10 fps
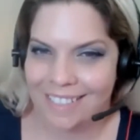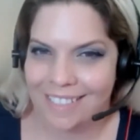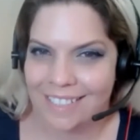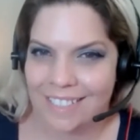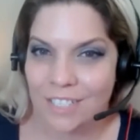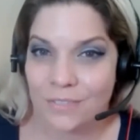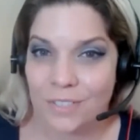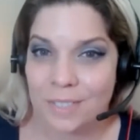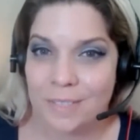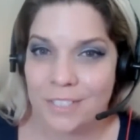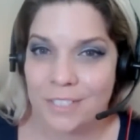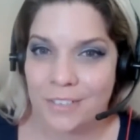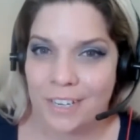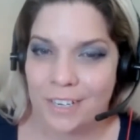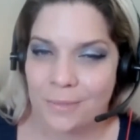Salesforce
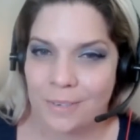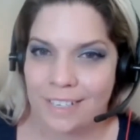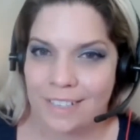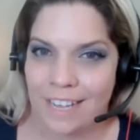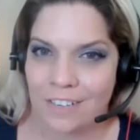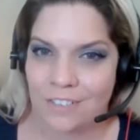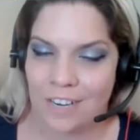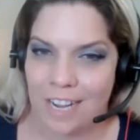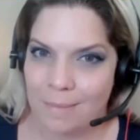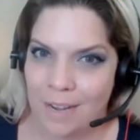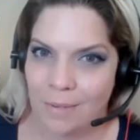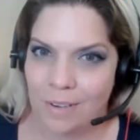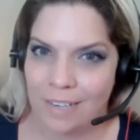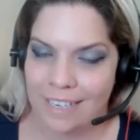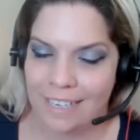Administrator with Extra Hop
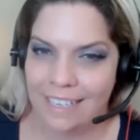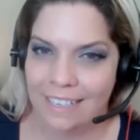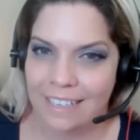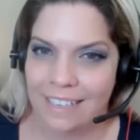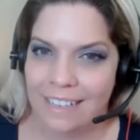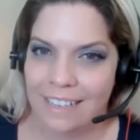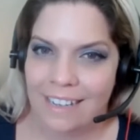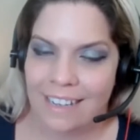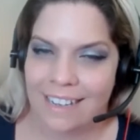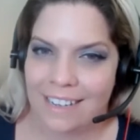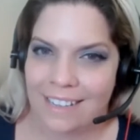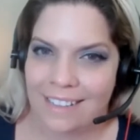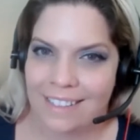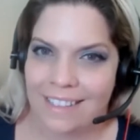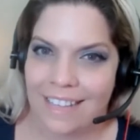Network, Inc.
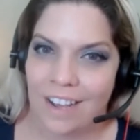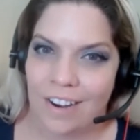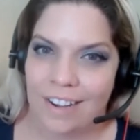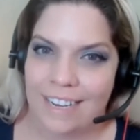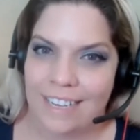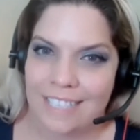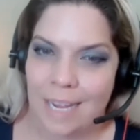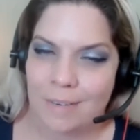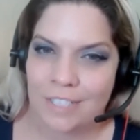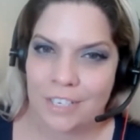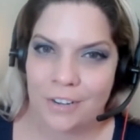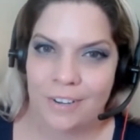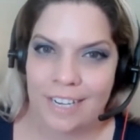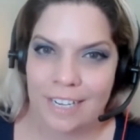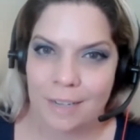They are a
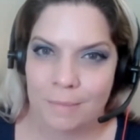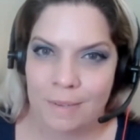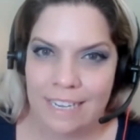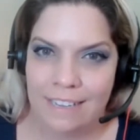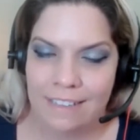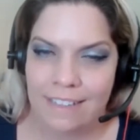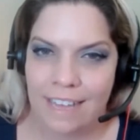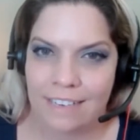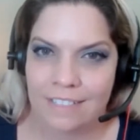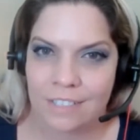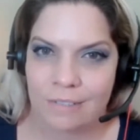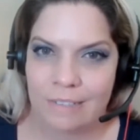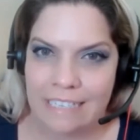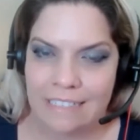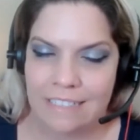cybersecurity company that
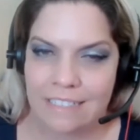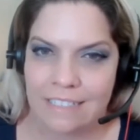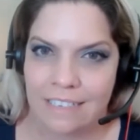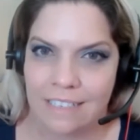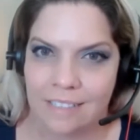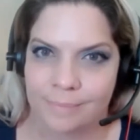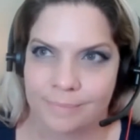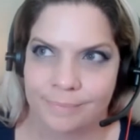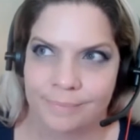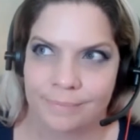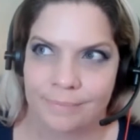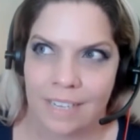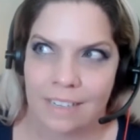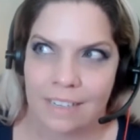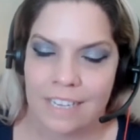screens
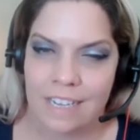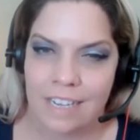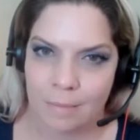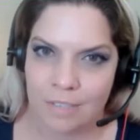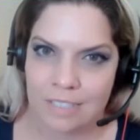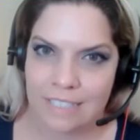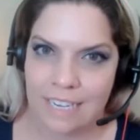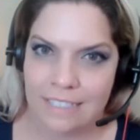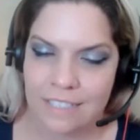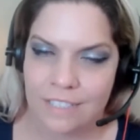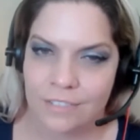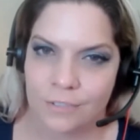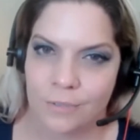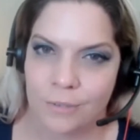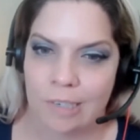e-commerce sites
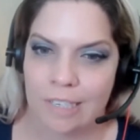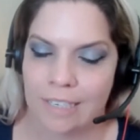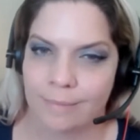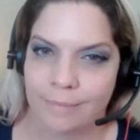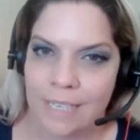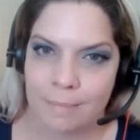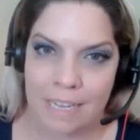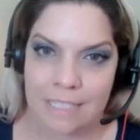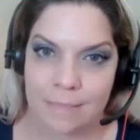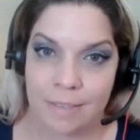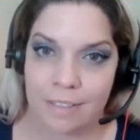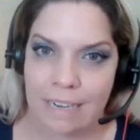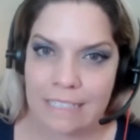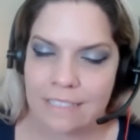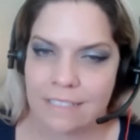for possible
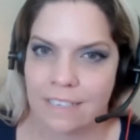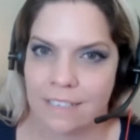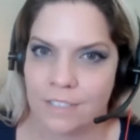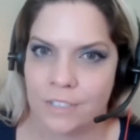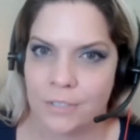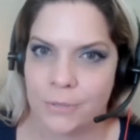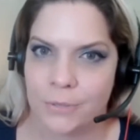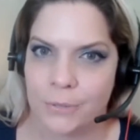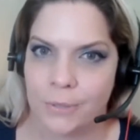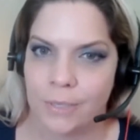threats to